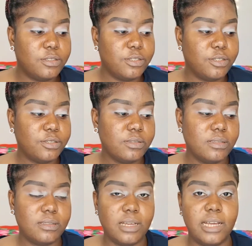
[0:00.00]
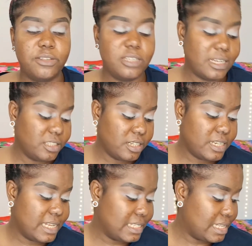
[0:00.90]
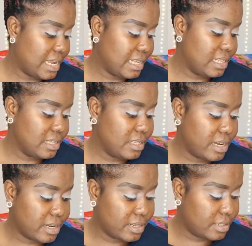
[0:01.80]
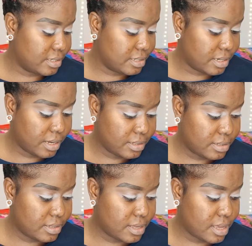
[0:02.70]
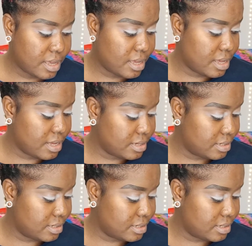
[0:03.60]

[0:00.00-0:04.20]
used another shade that is slightly darker than that, and